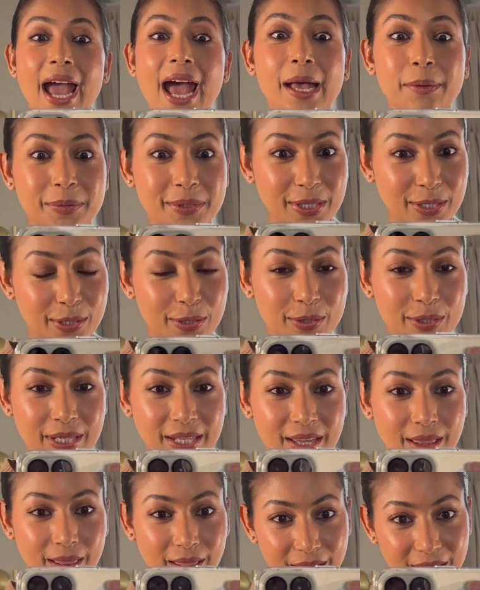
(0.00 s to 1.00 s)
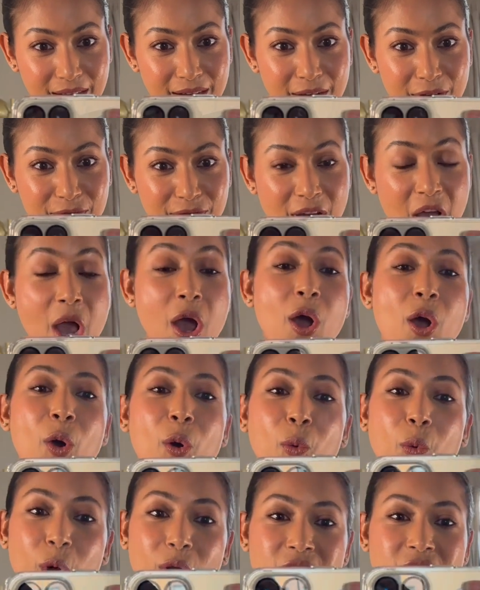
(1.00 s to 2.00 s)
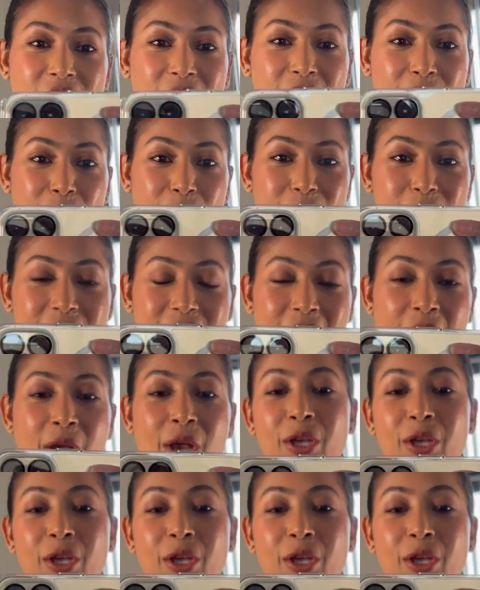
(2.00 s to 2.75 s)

absolutely love watching those.